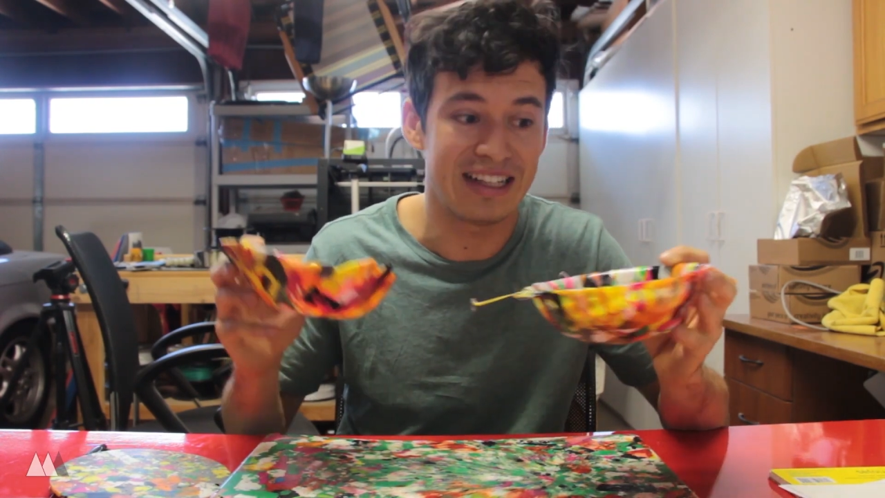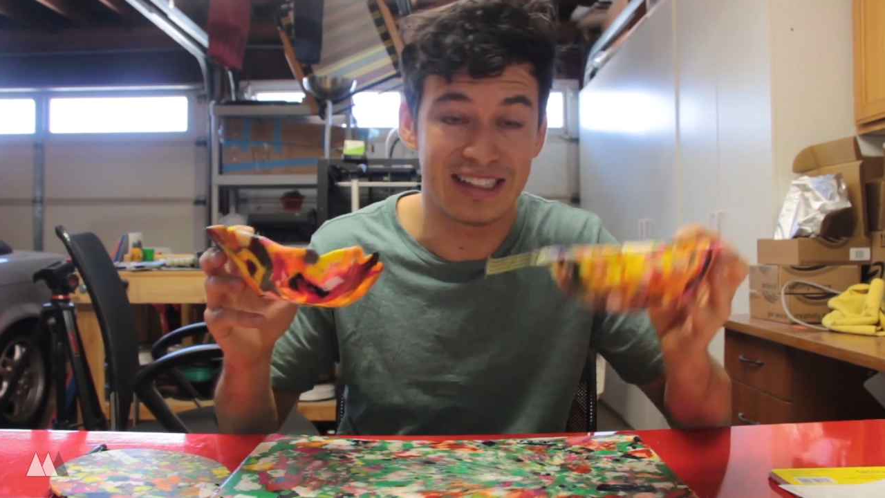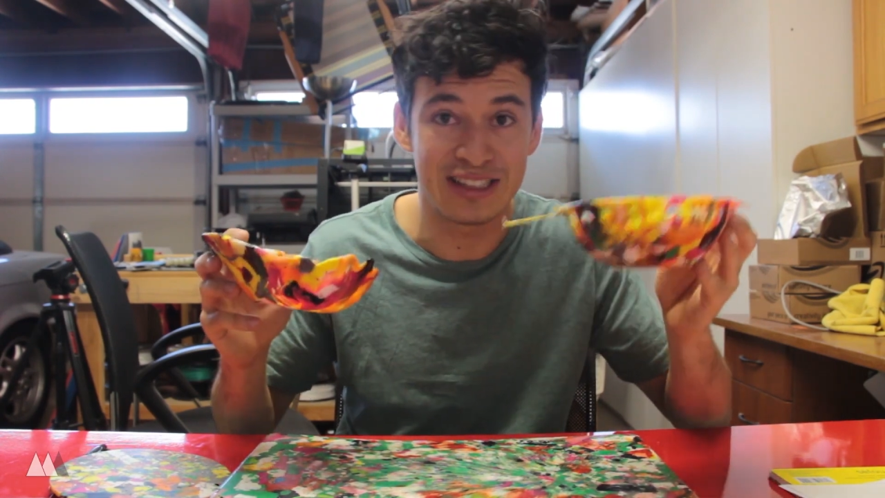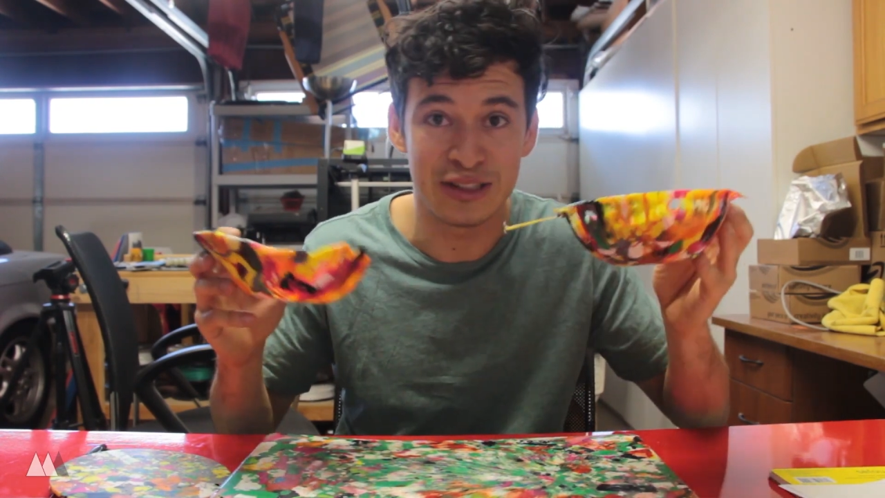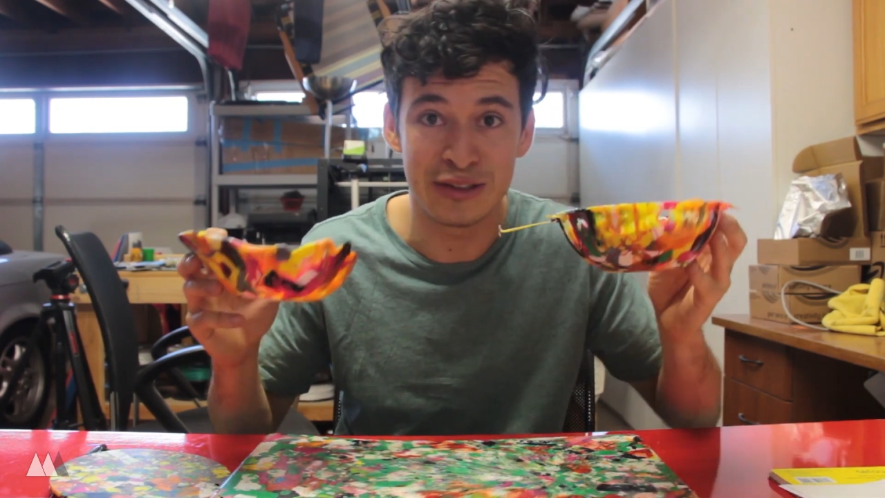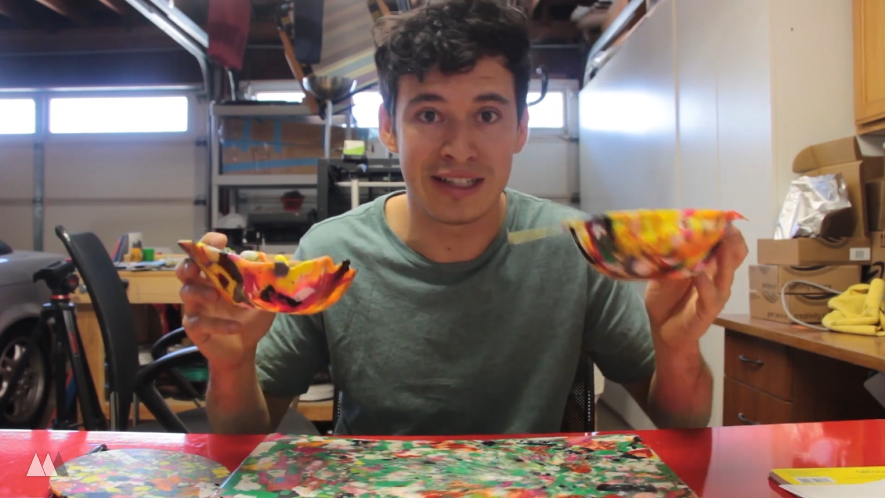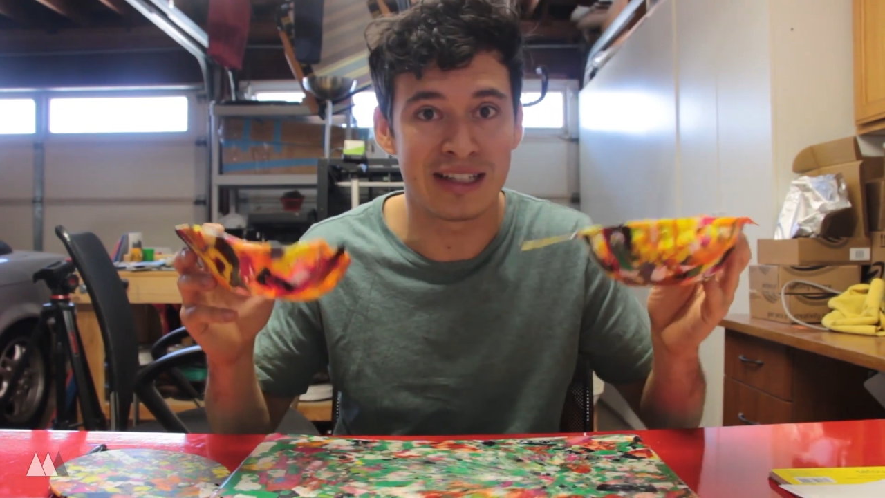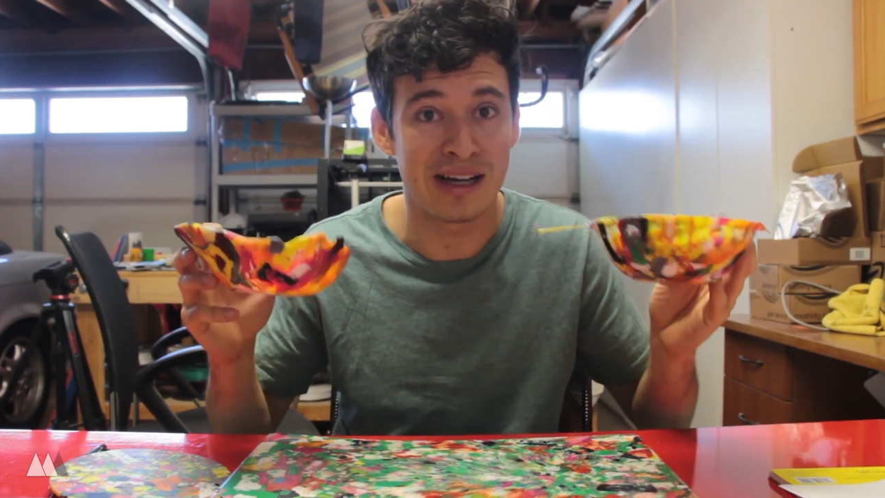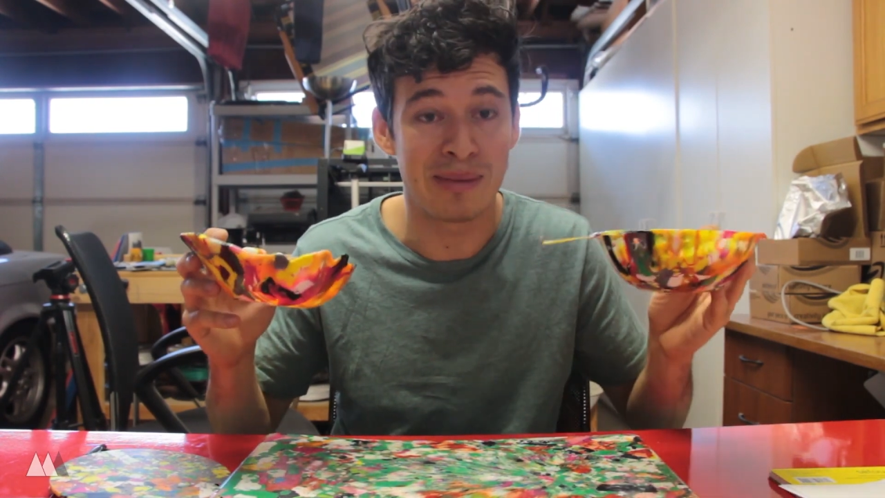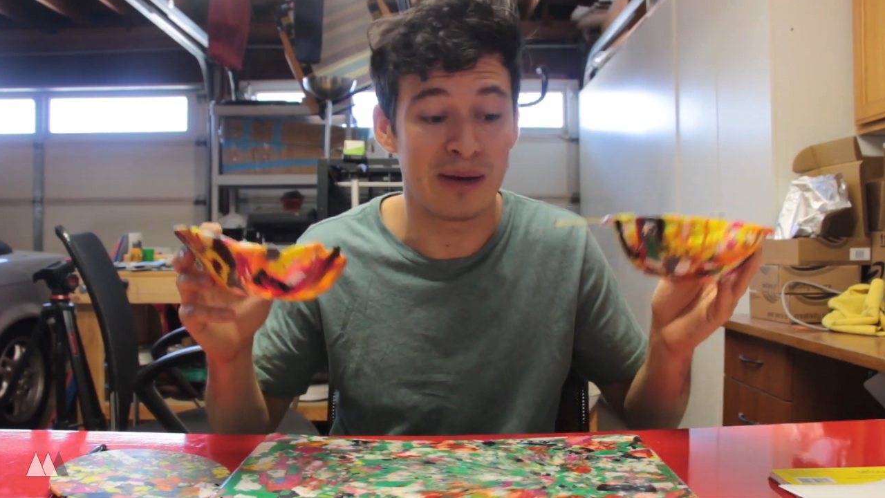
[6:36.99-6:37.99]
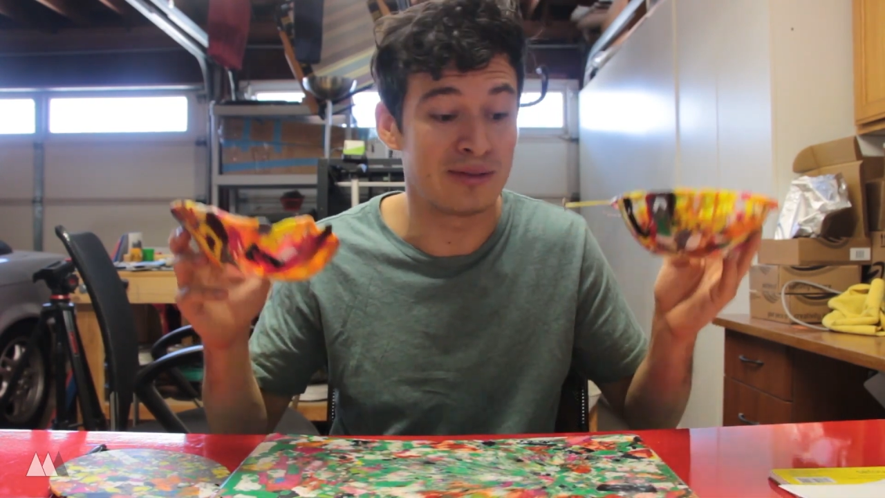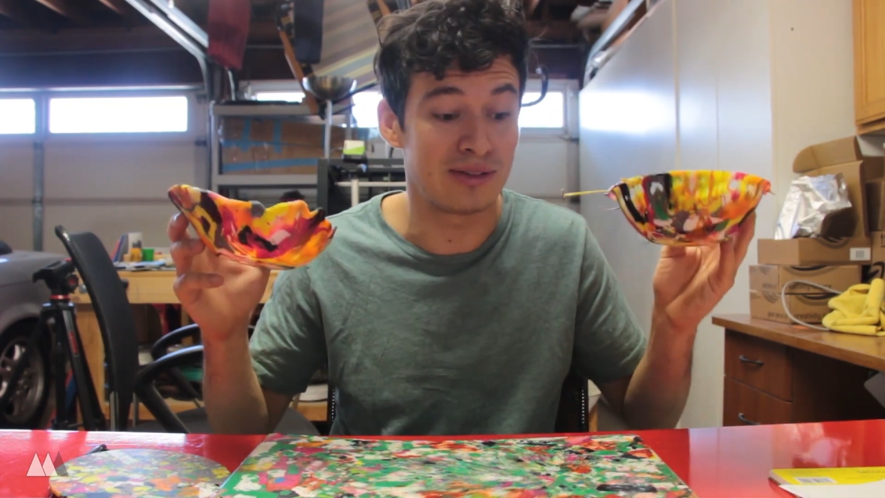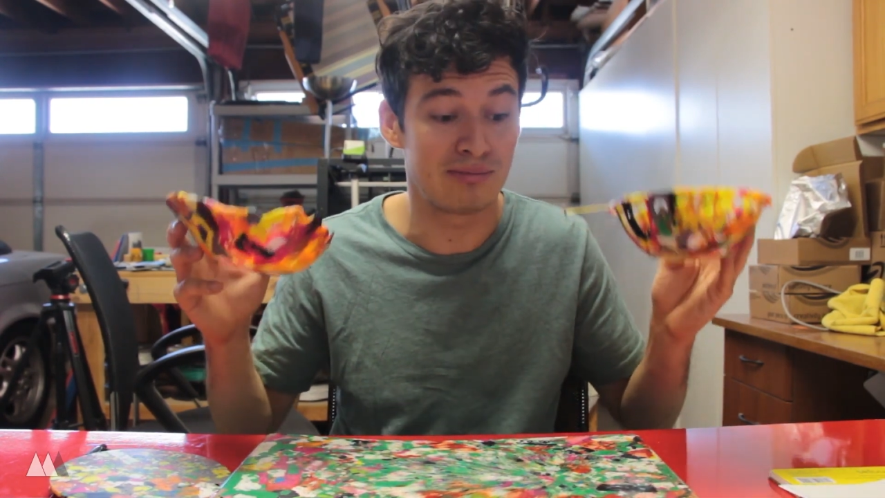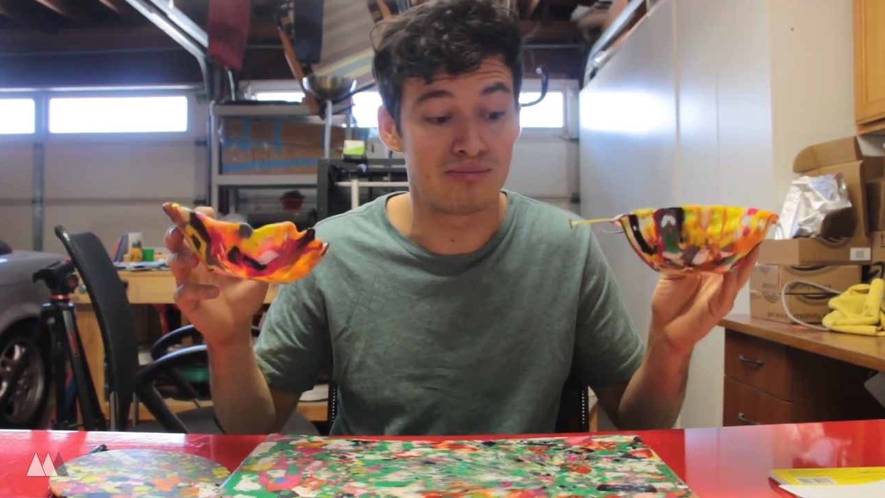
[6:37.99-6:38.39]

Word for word: These two didn't come out